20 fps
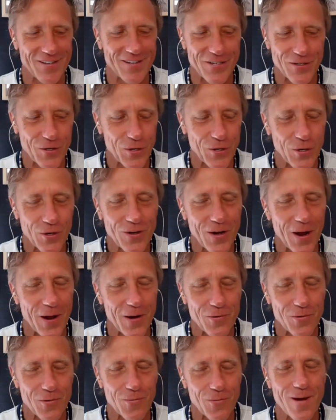I couldn't
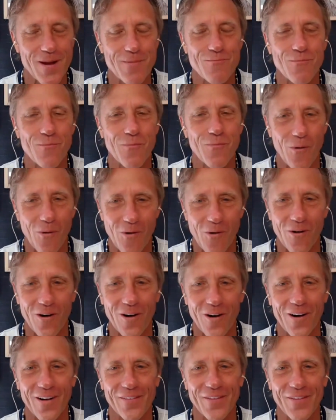agree
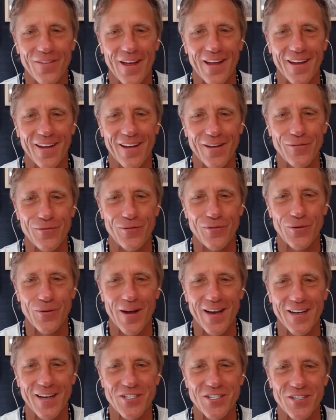more that
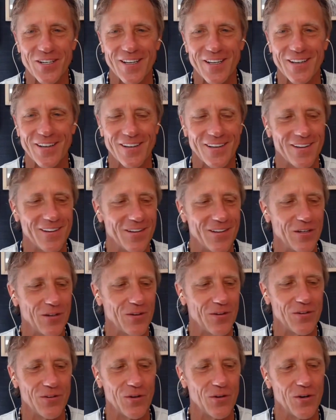if you actually,
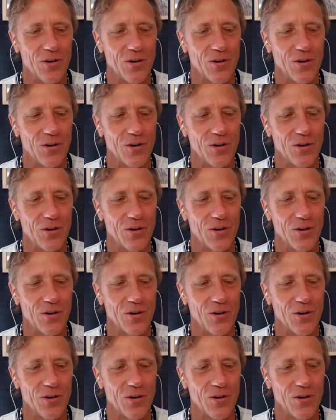yeah.